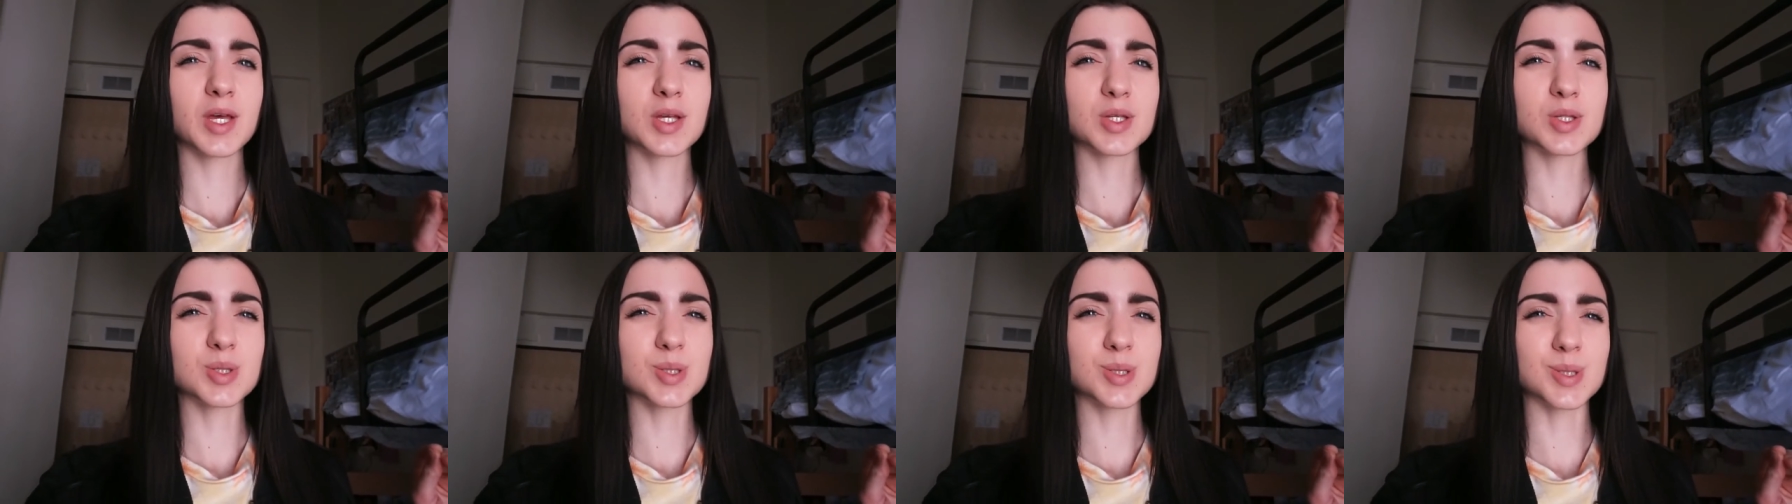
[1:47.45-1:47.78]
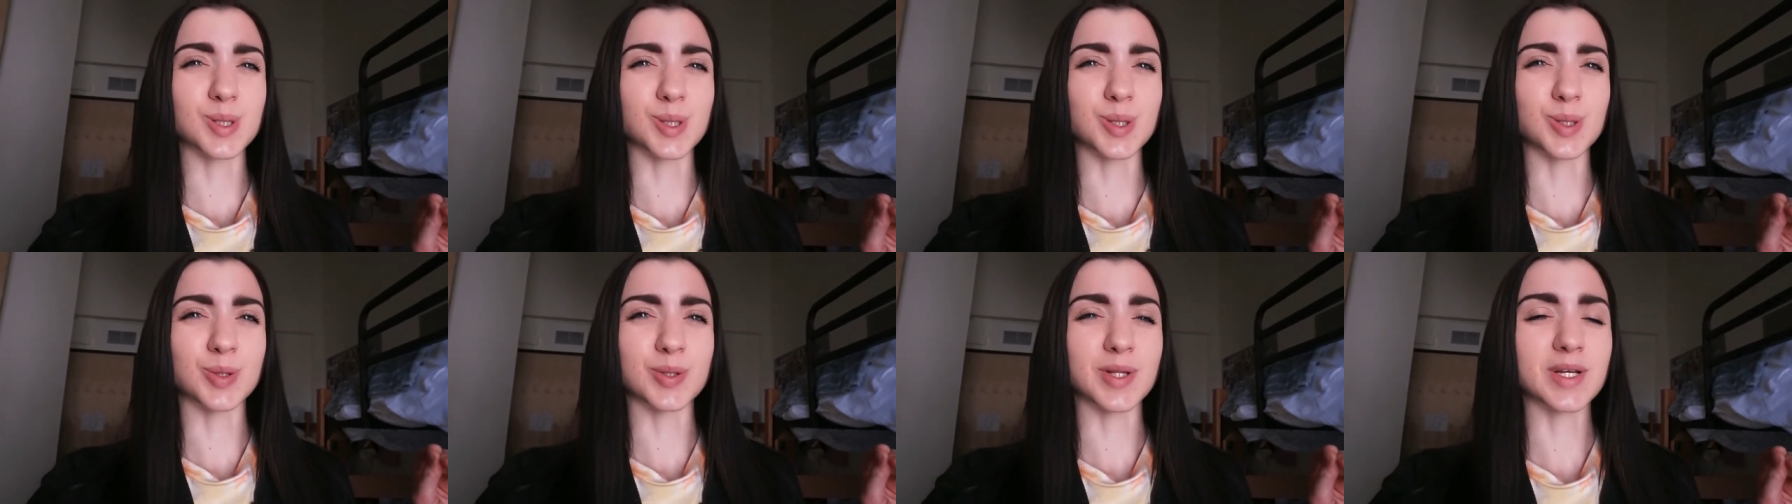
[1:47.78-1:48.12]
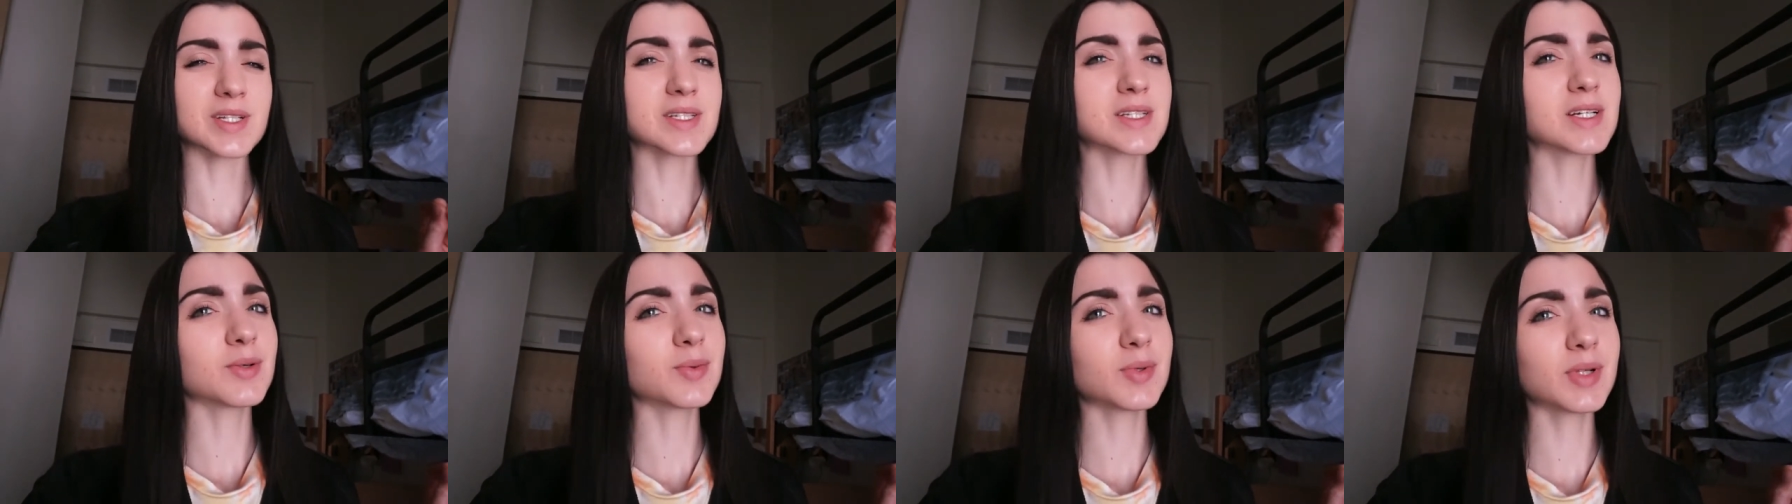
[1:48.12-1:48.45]
So
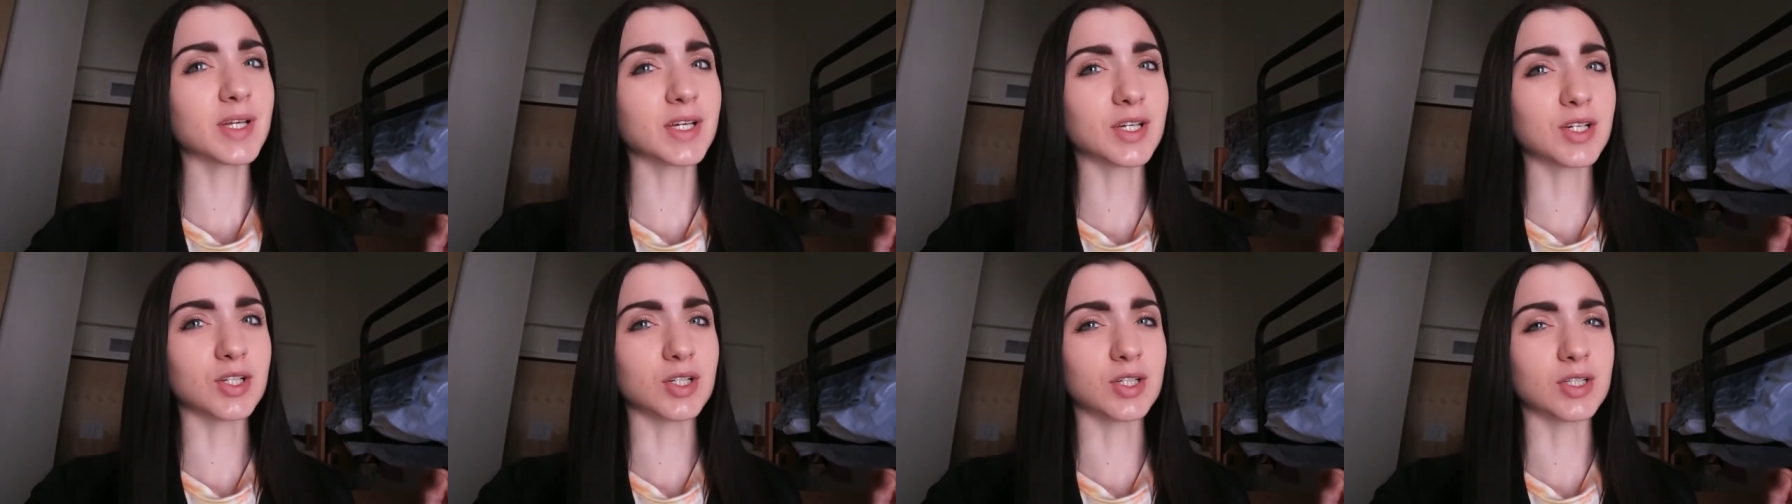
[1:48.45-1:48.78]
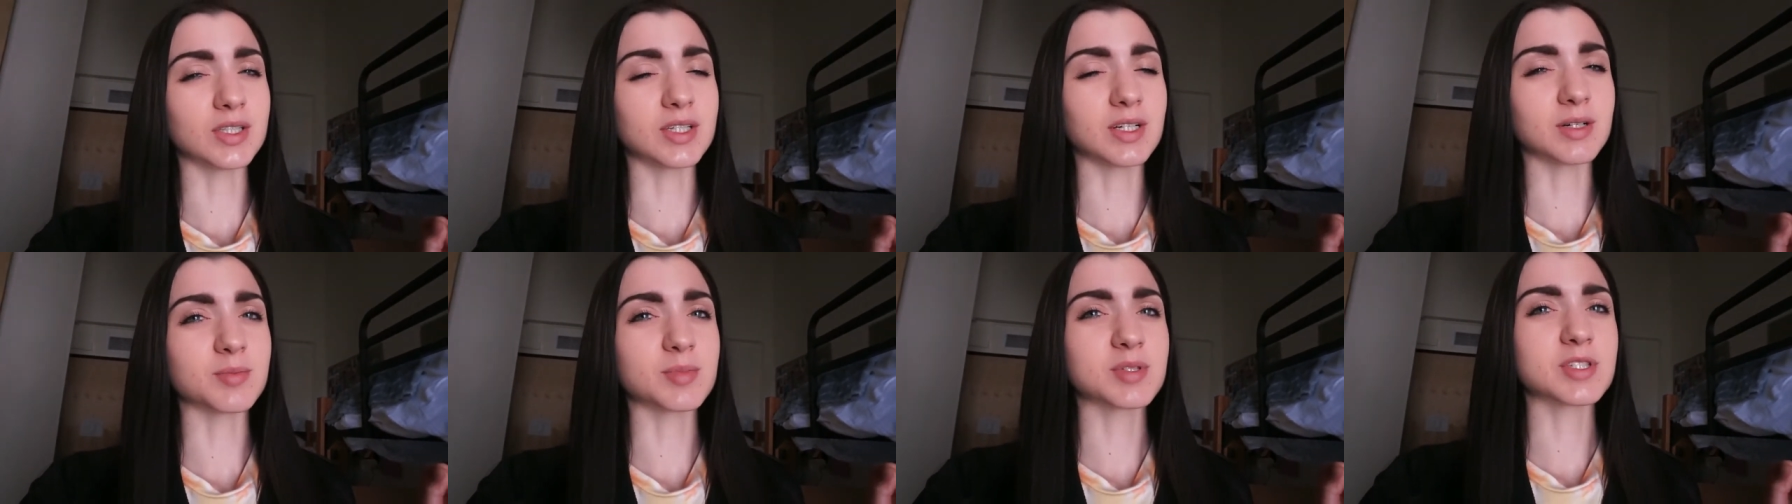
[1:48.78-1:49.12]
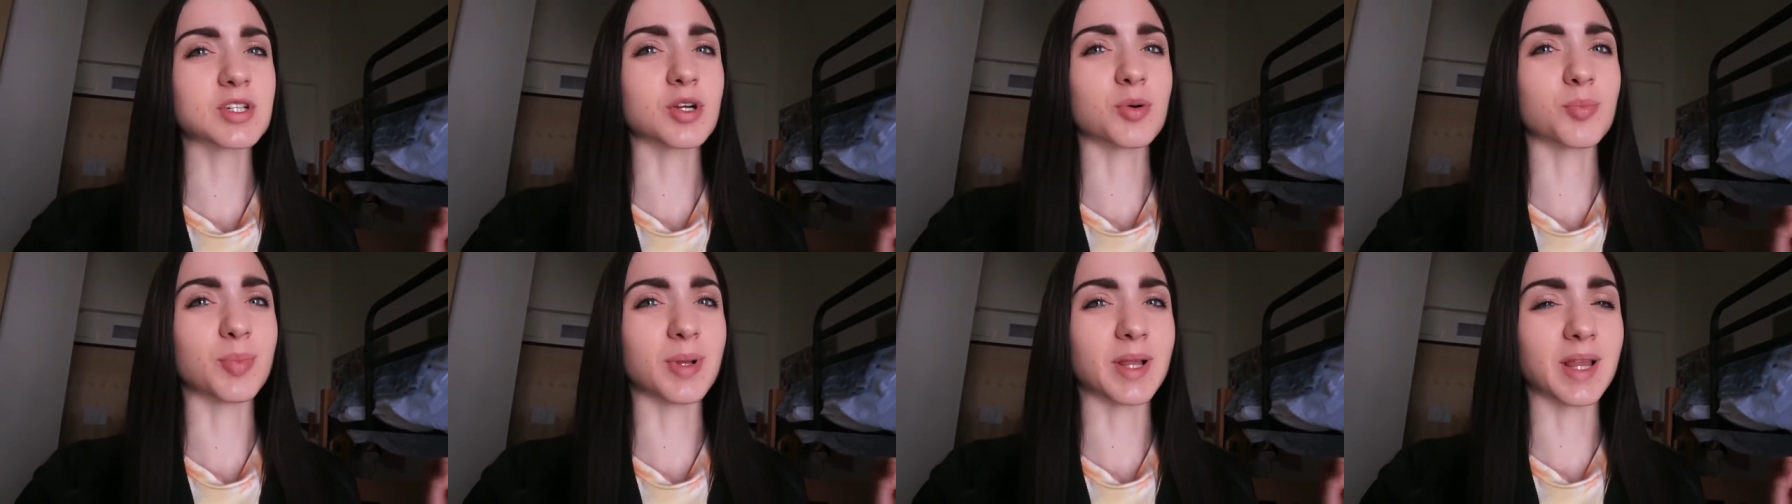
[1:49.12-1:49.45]
that's not really good that I'm
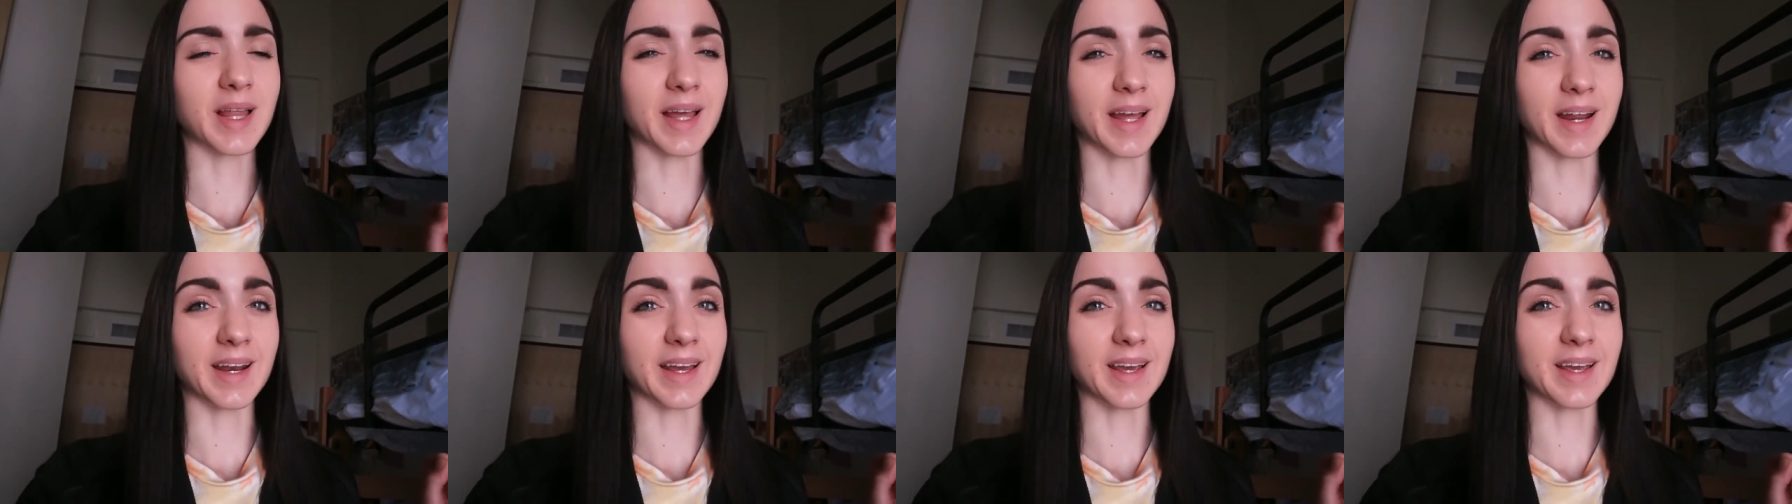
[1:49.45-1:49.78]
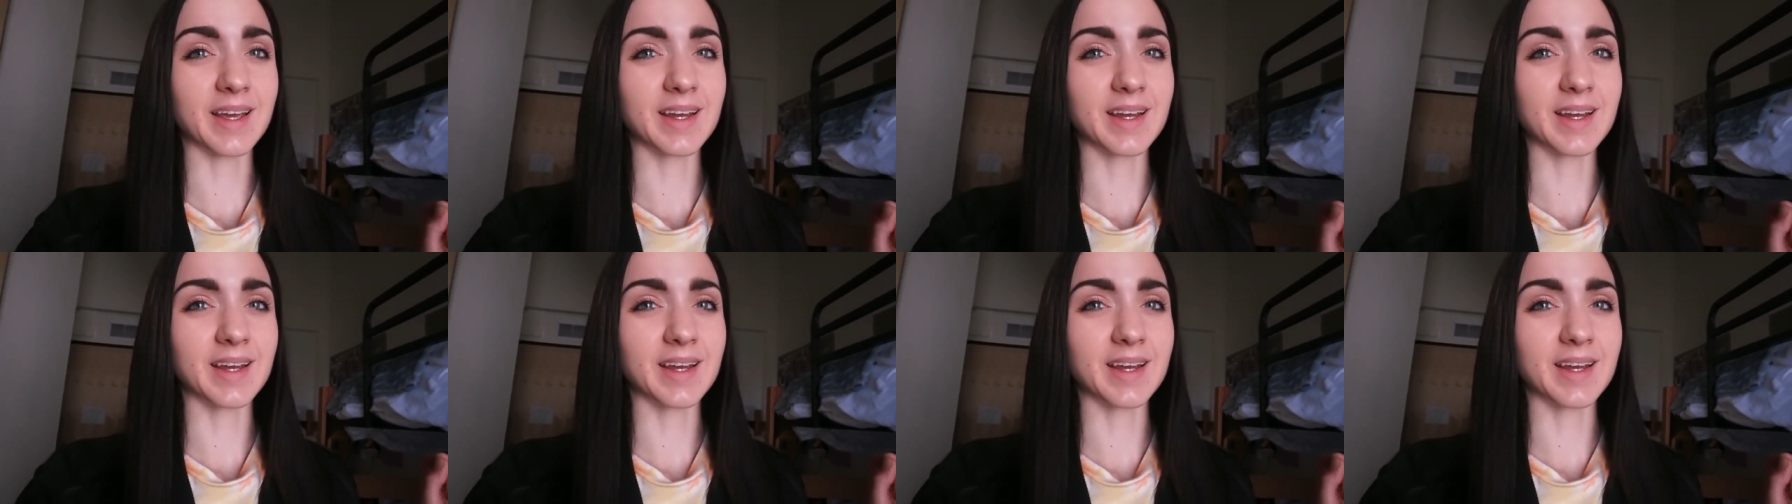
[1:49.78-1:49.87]
still planning